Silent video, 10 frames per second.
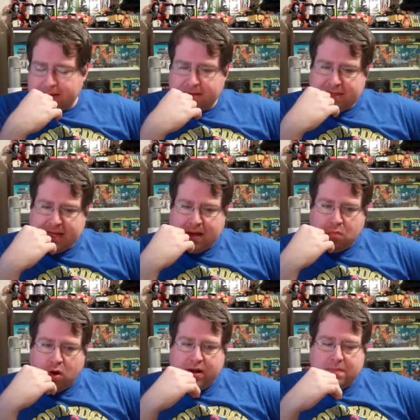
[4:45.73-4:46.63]
the thing I'm
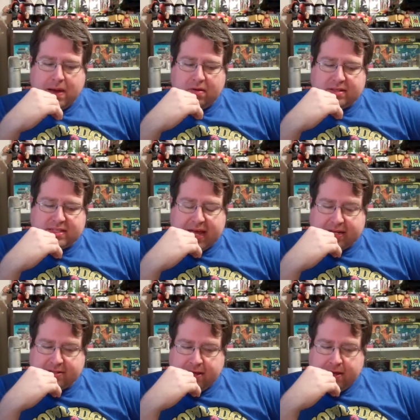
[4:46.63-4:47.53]
worried about is
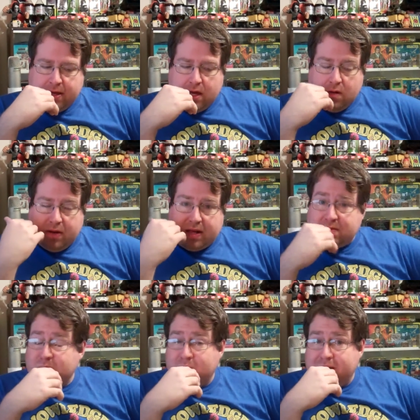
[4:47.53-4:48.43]
that when it
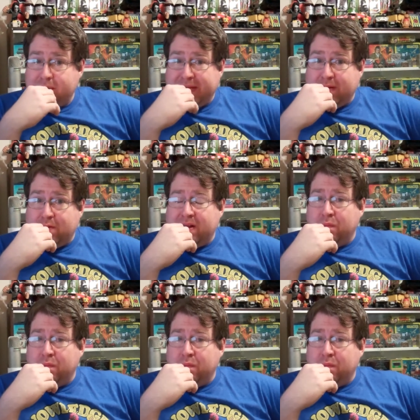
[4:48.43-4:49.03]
comes to Ready Player One,